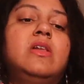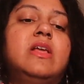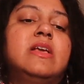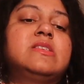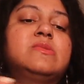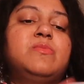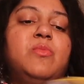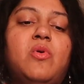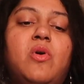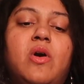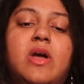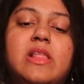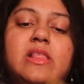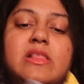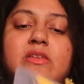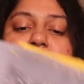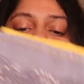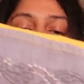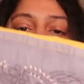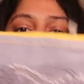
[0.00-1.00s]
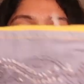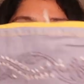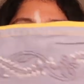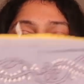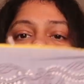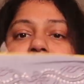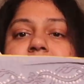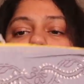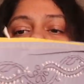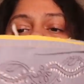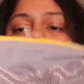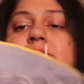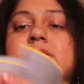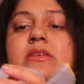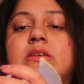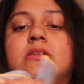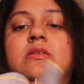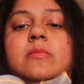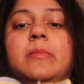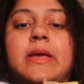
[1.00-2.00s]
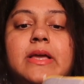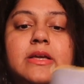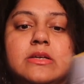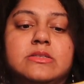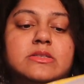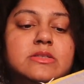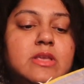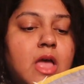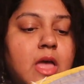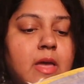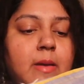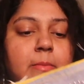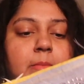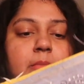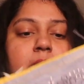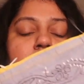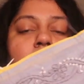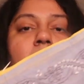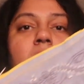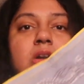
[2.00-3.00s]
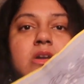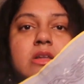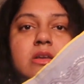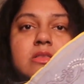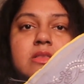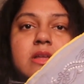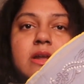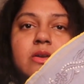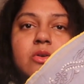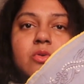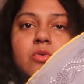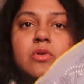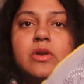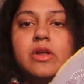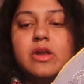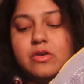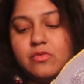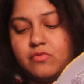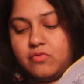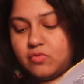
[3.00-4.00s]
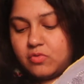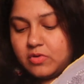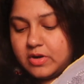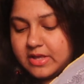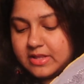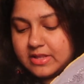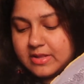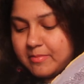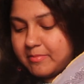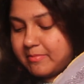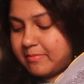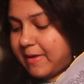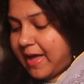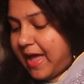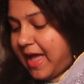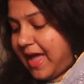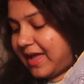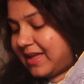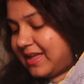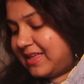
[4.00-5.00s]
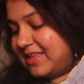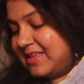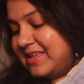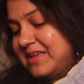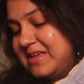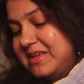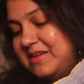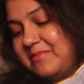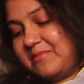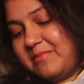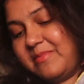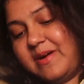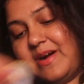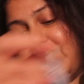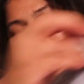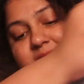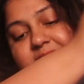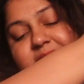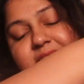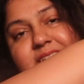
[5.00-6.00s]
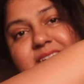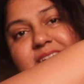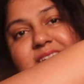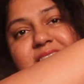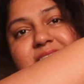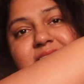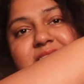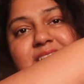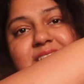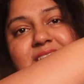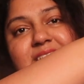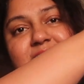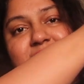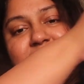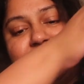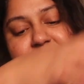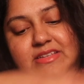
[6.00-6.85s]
like spoil the foldings because I'm not that good at folding them back, but yeah.